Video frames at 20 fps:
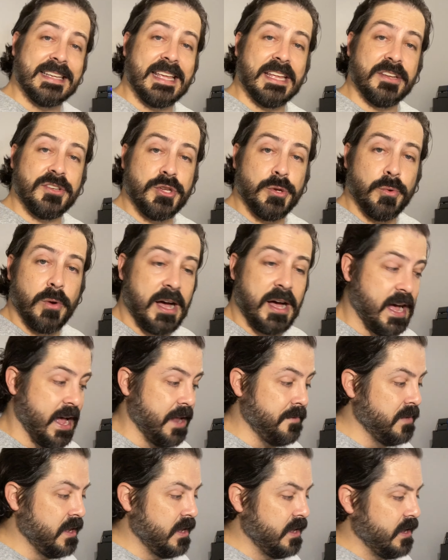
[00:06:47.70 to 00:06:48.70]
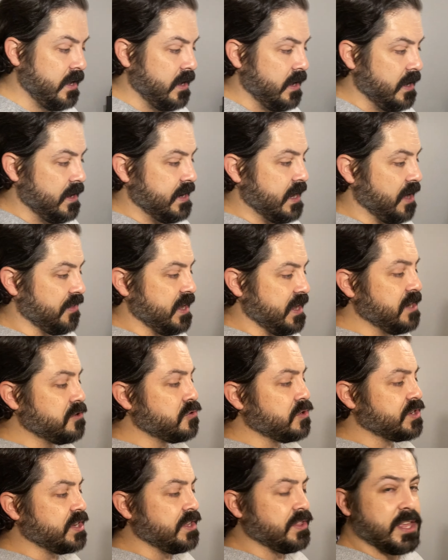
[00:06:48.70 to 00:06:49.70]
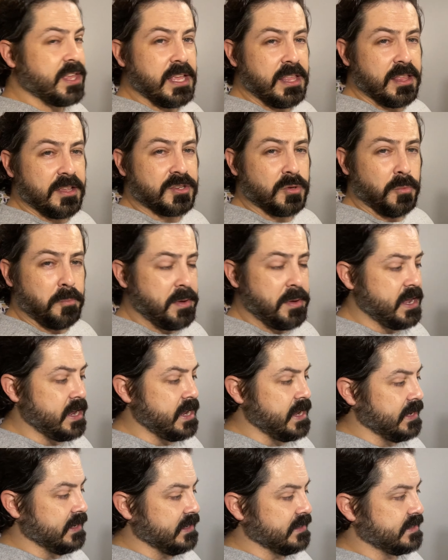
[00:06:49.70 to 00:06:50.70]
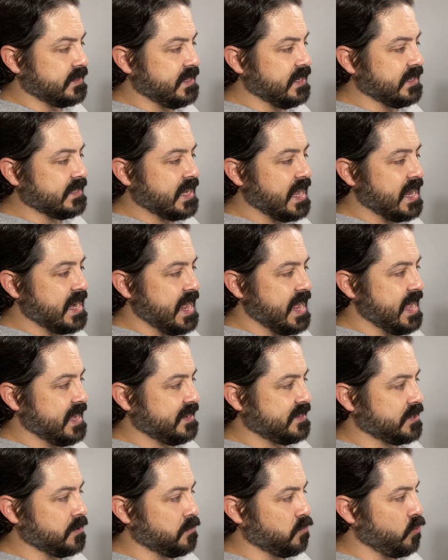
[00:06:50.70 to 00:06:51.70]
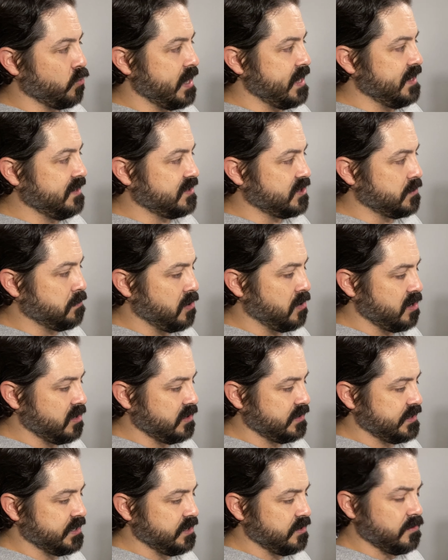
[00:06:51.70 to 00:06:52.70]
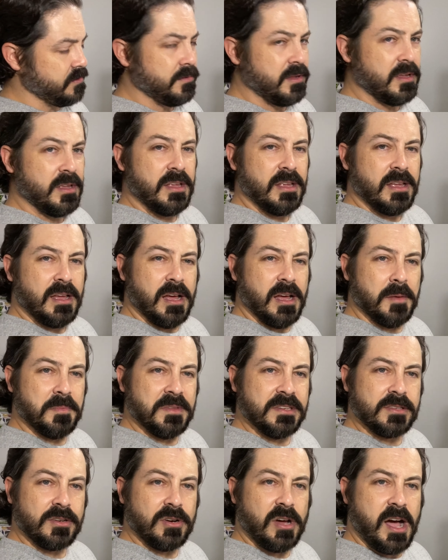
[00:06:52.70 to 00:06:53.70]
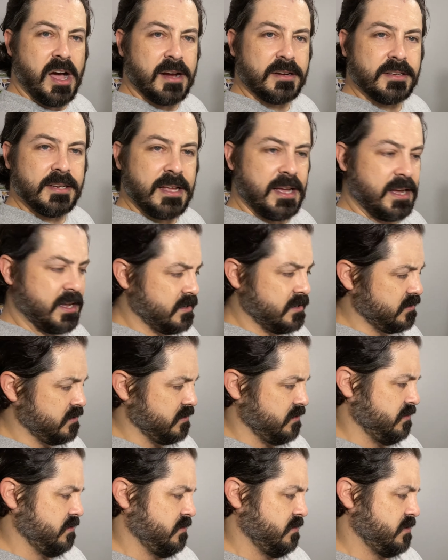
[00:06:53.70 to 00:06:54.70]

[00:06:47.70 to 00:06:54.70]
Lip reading: get too hot. Now the interesting thing this will be is this kind of has some raised parts here. These little hectagons,